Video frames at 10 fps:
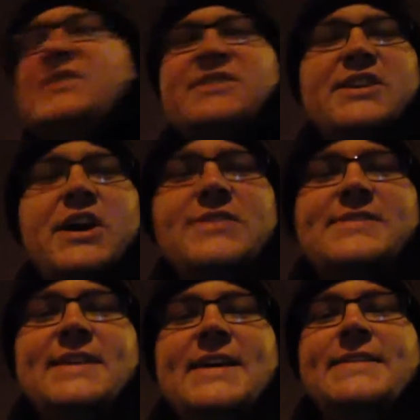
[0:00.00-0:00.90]

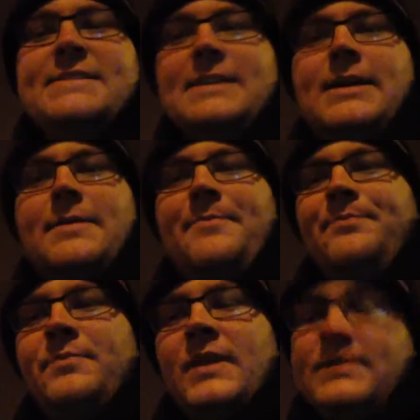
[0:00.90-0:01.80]
discuss as um,
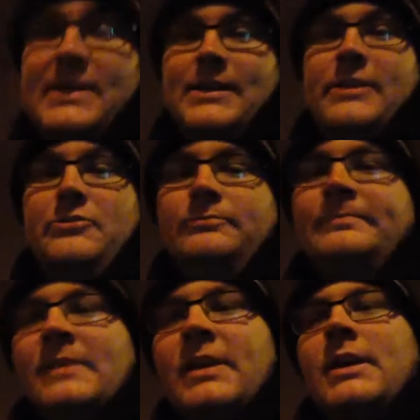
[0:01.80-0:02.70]
tell you.
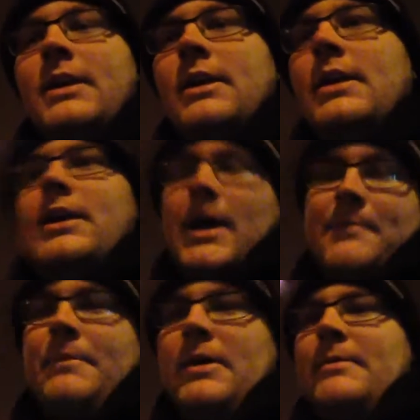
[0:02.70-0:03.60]

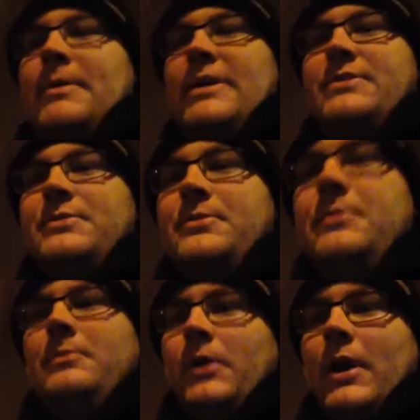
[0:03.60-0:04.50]
I'm on my way
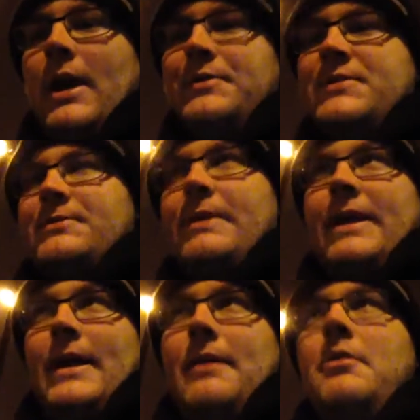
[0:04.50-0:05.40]
to work out
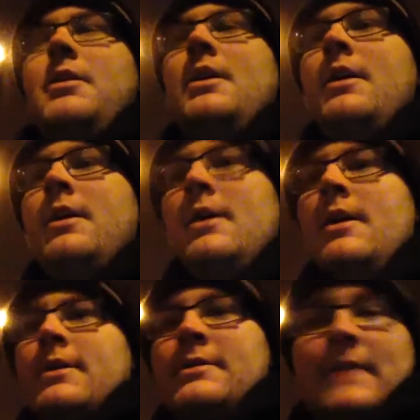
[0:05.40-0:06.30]
right now.
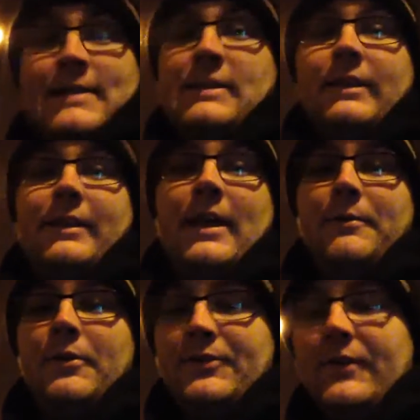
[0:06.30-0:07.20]
That's not the thing
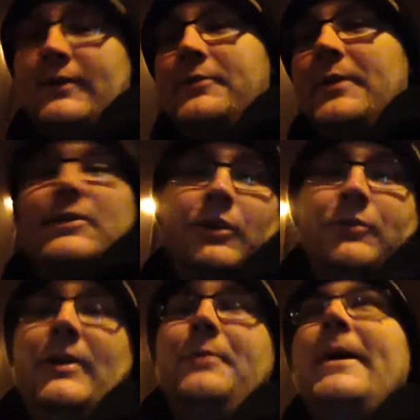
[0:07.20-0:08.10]
I want to tell you. I told you